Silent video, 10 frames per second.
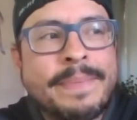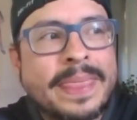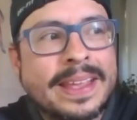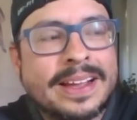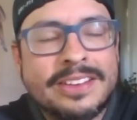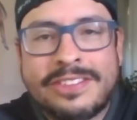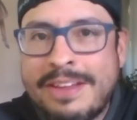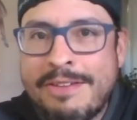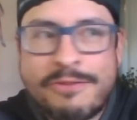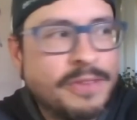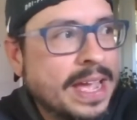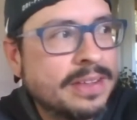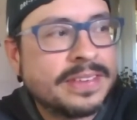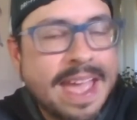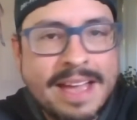Because she
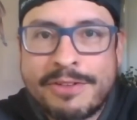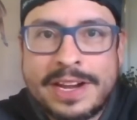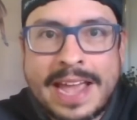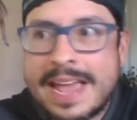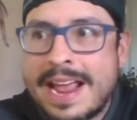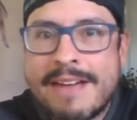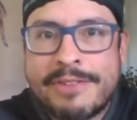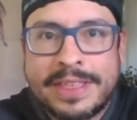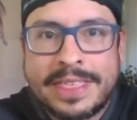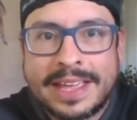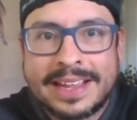fails every day at everything.